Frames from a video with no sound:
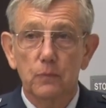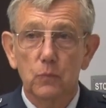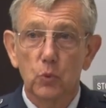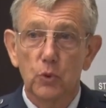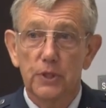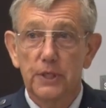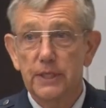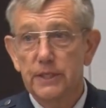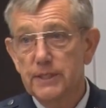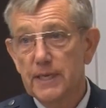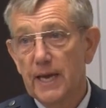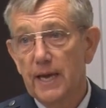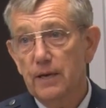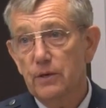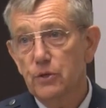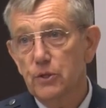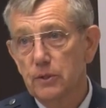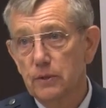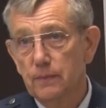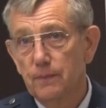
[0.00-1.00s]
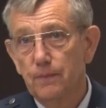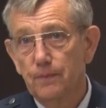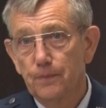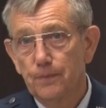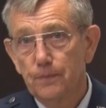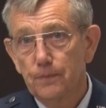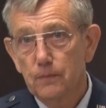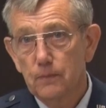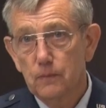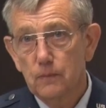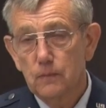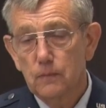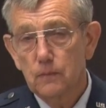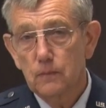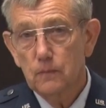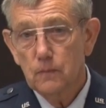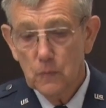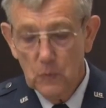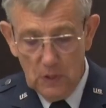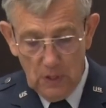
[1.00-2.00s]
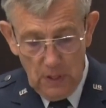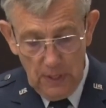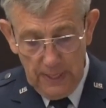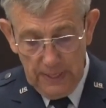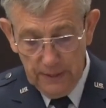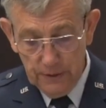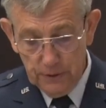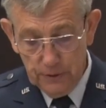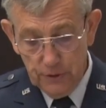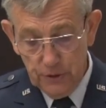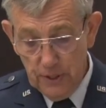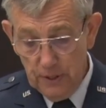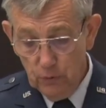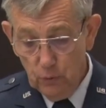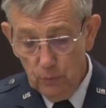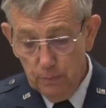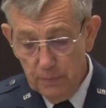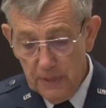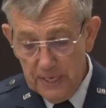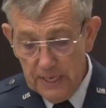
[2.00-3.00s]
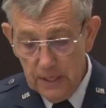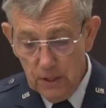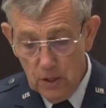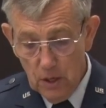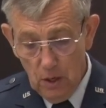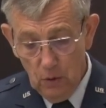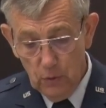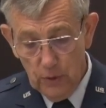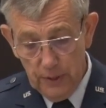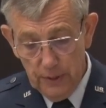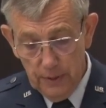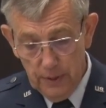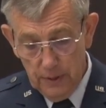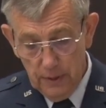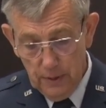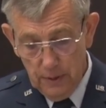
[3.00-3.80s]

with his action. And as General Meade noted,